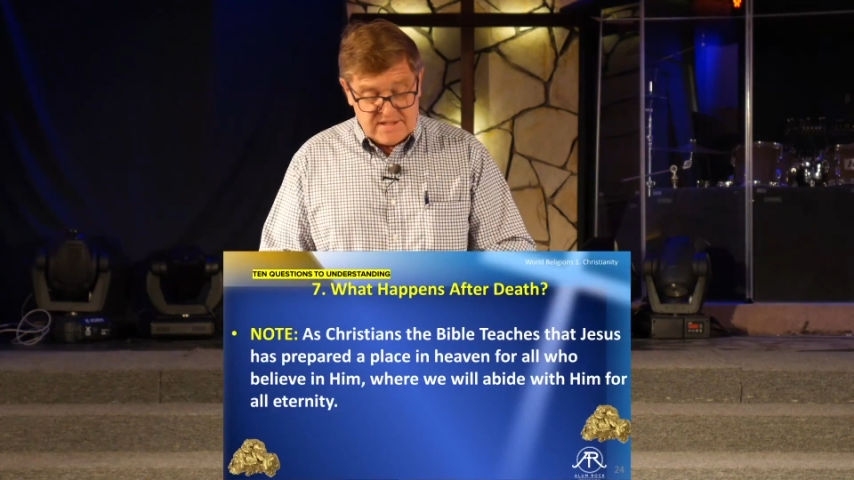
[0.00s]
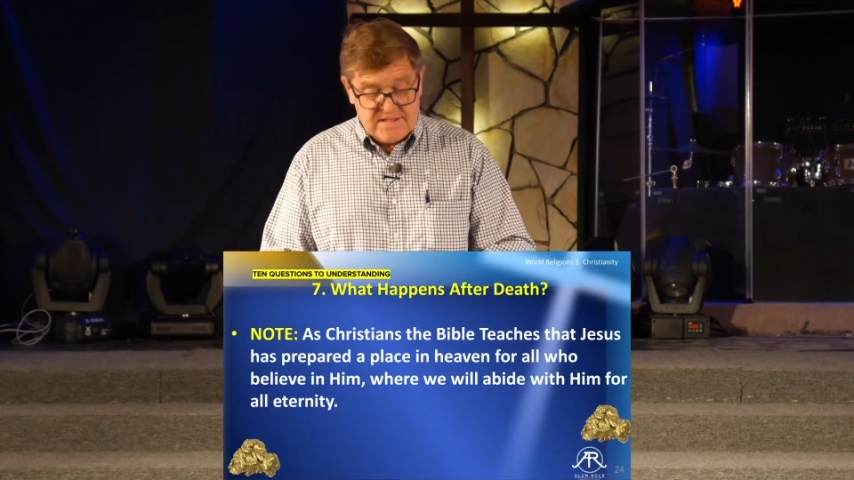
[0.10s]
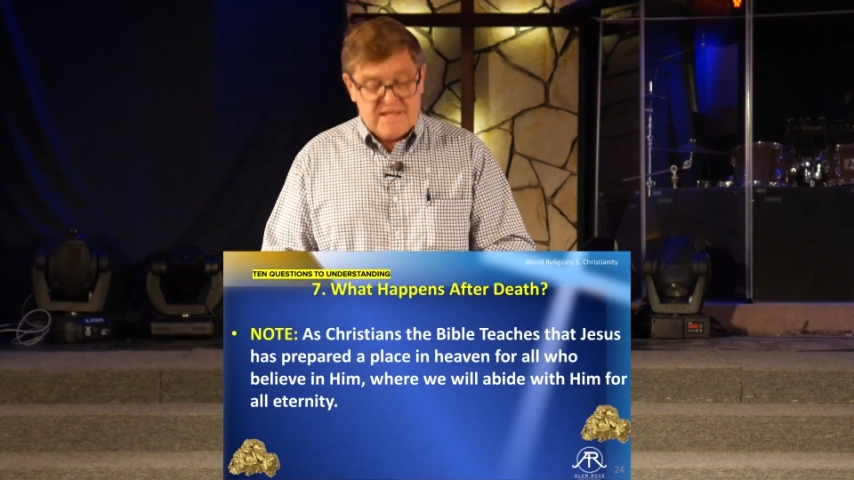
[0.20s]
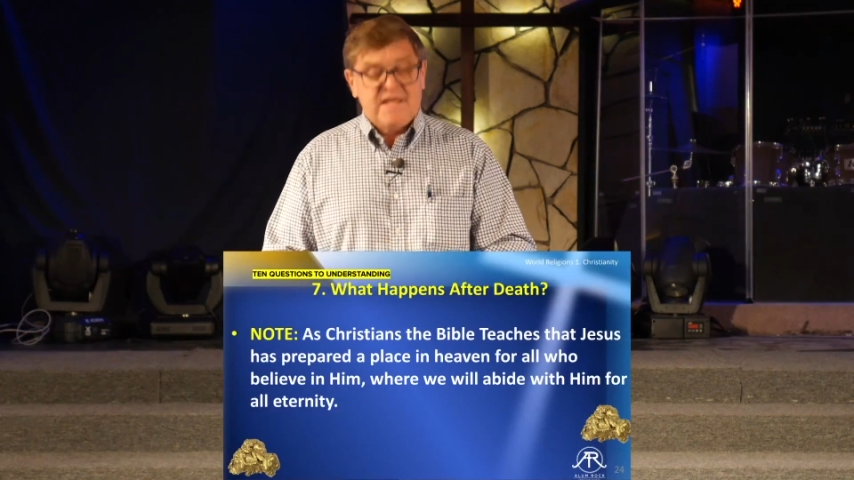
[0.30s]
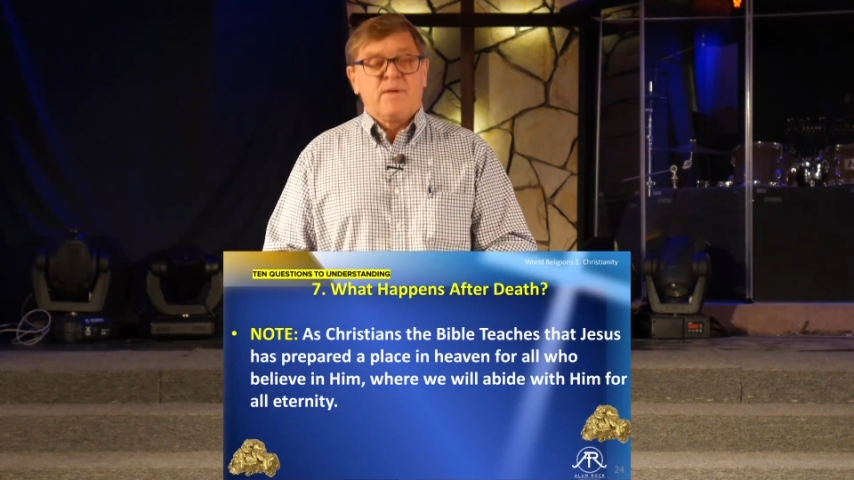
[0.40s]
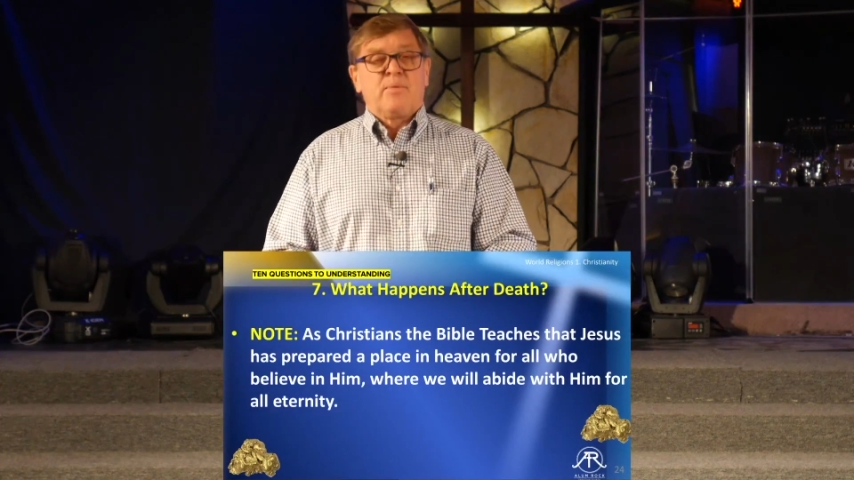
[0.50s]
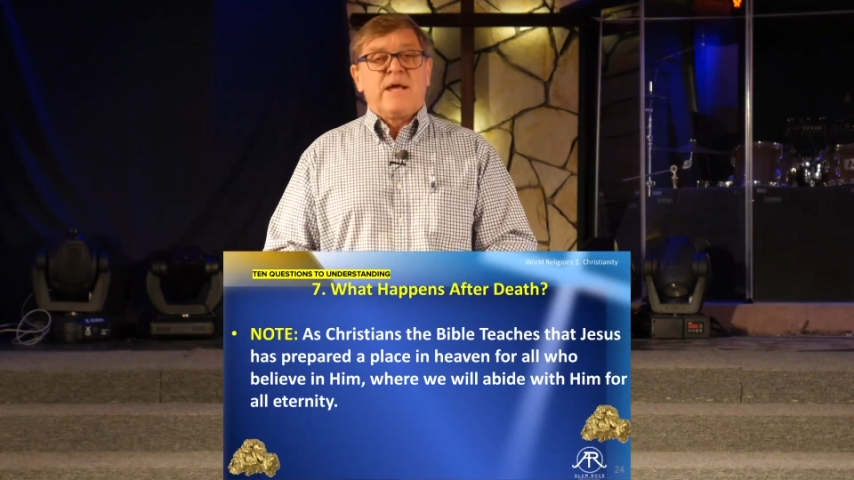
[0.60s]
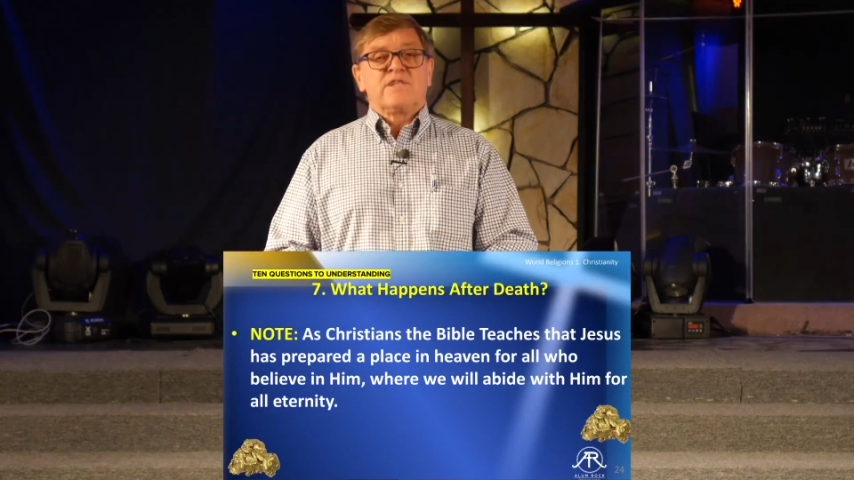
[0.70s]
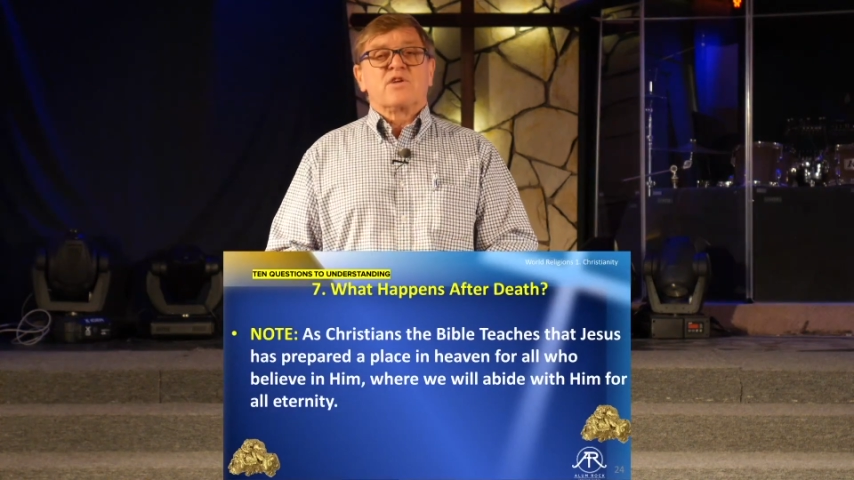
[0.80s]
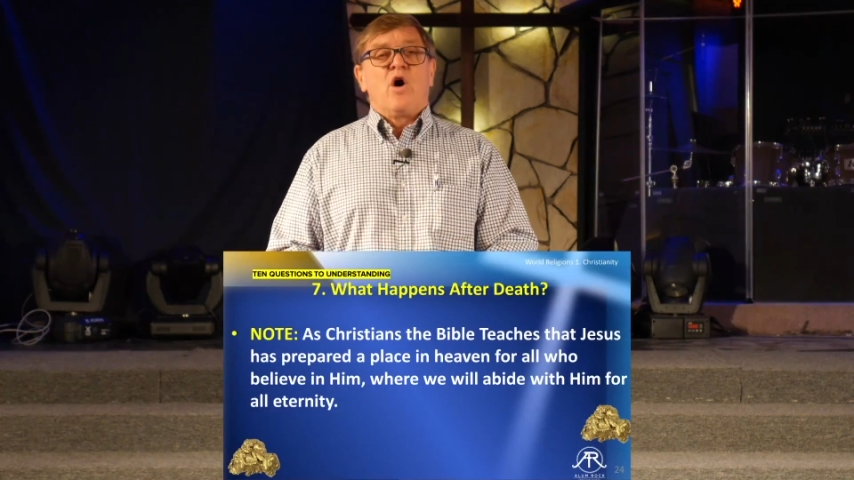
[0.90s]
indeed a
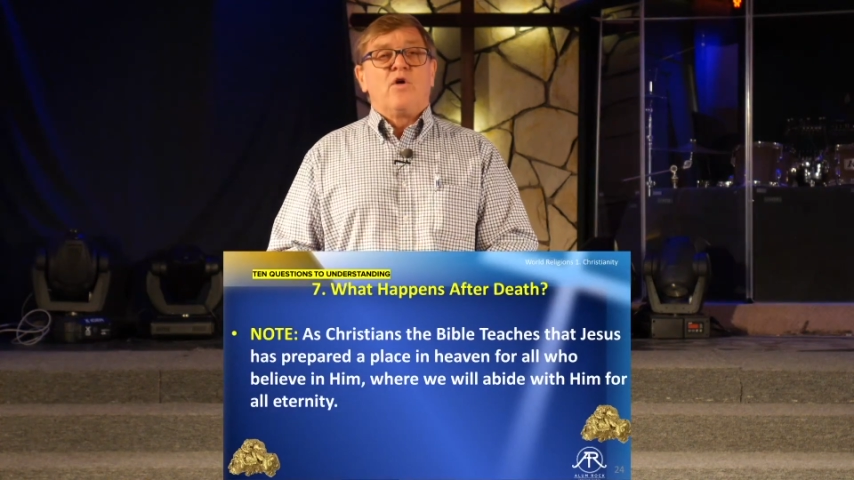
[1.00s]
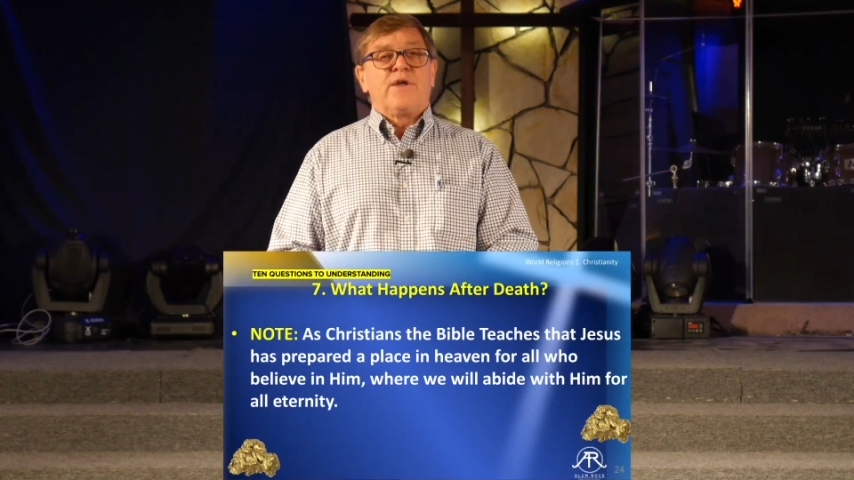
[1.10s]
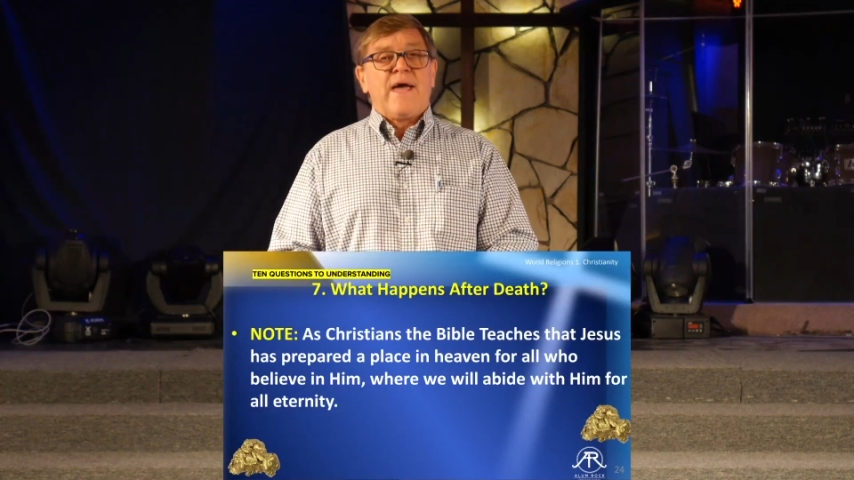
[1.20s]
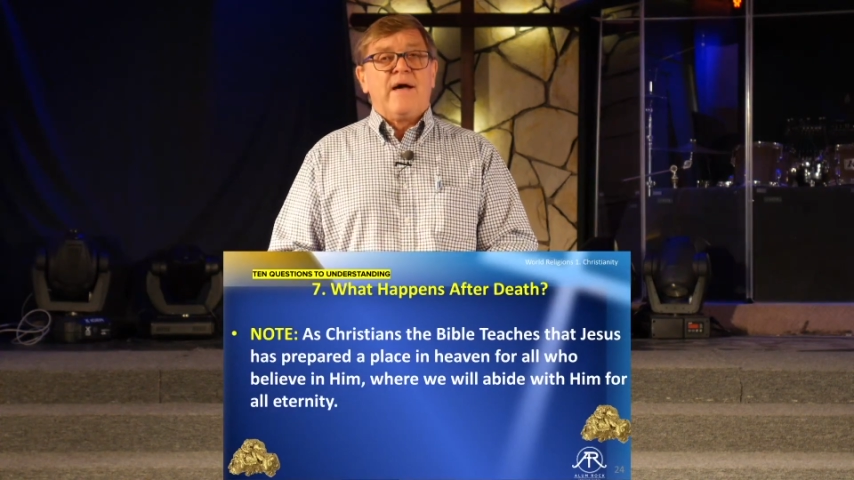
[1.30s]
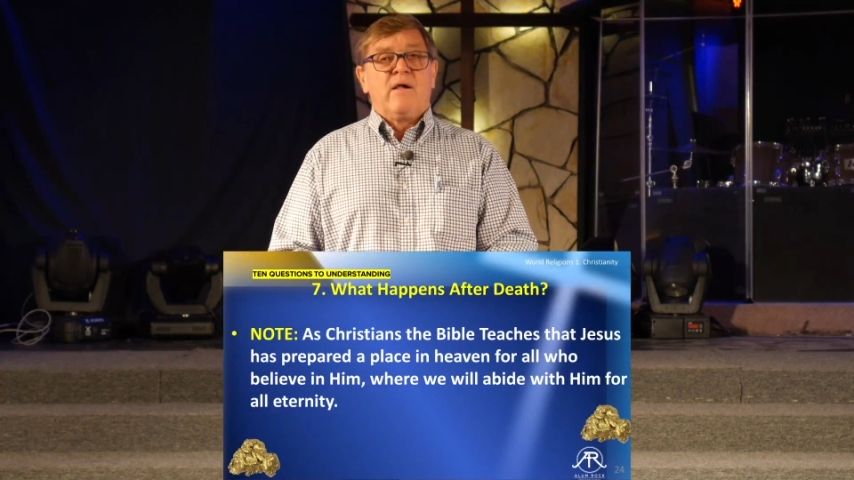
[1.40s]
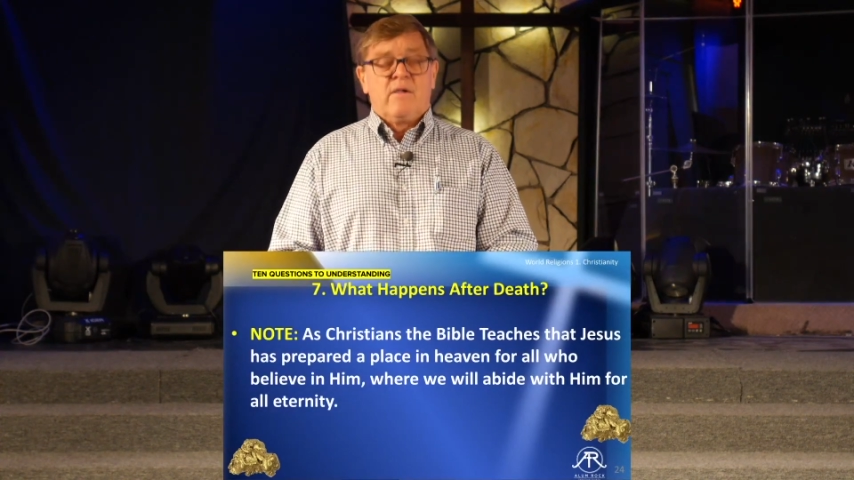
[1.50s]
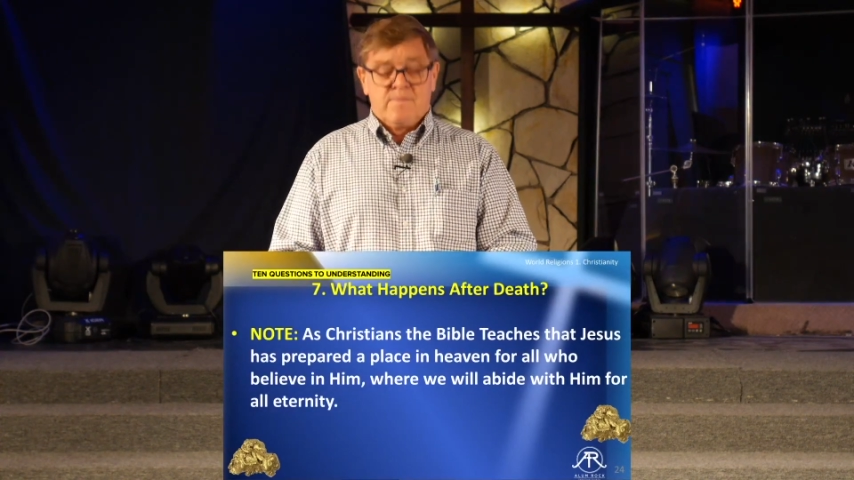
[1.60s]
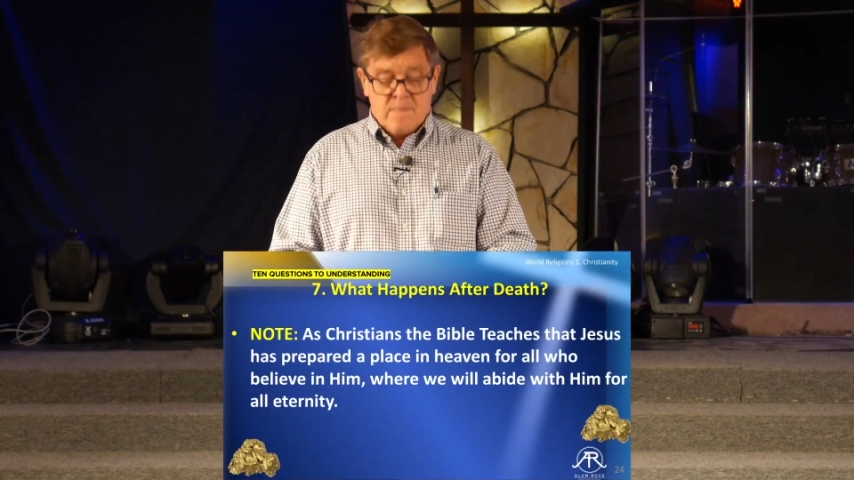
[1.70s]
place called hell